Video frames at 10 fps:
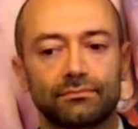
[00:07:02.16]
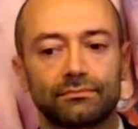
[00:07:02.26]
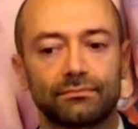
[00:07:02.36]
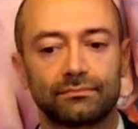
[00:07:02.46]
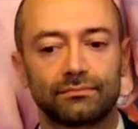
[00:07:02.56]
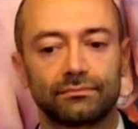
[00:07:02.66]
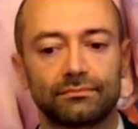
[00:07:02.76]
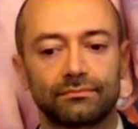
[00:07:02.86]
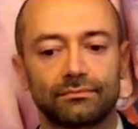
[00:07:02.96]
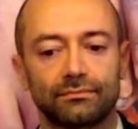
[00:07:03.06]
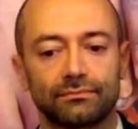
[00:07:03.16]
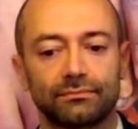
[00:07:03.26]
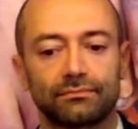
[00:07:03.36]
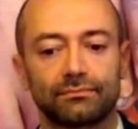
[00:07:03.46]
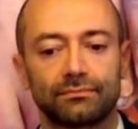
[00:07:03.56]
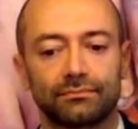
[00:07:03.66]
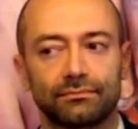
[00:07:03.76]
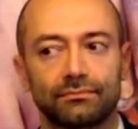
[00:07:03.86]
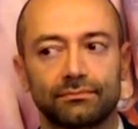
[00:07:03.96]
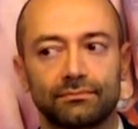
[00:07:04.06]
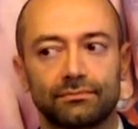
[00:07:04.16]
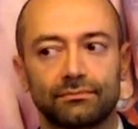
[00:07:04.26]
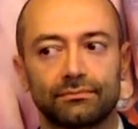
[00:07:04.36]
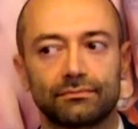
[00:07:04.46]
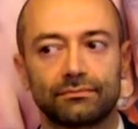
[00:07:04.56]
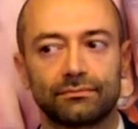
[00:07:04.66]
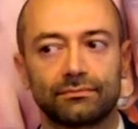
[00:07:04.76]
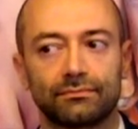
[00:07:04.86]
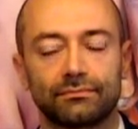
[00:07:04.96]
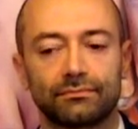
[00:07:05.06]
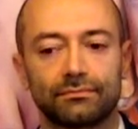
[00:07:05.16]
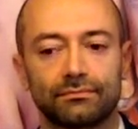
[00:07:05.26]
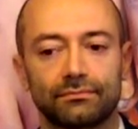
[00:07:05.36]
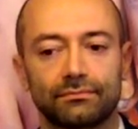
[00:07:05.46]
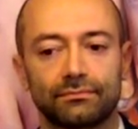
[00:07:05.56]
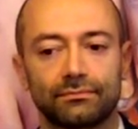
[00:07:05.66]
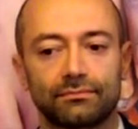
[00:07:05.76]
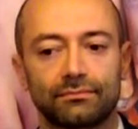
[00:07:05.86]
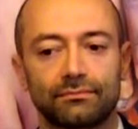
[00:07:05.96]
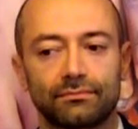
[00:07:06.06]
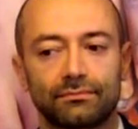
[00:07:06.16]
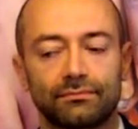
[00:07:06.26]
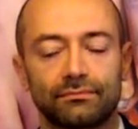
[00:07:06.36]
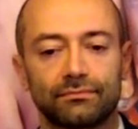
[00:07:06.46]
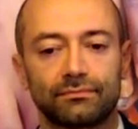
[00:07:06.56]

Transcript: (not speaking)